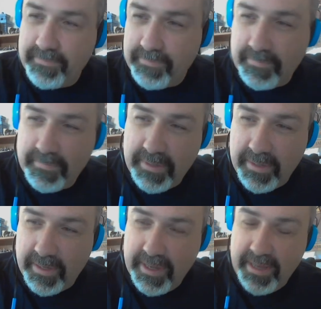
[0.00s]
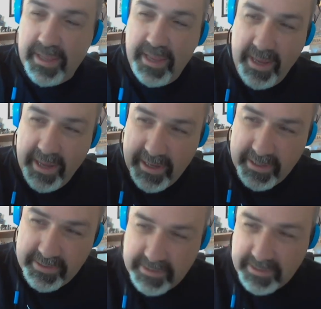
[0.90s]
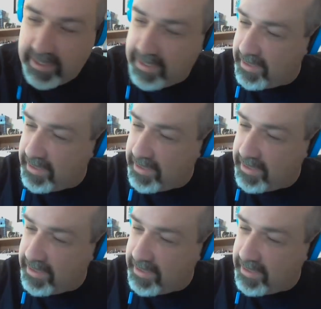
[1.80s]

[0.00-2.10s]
fun. It is.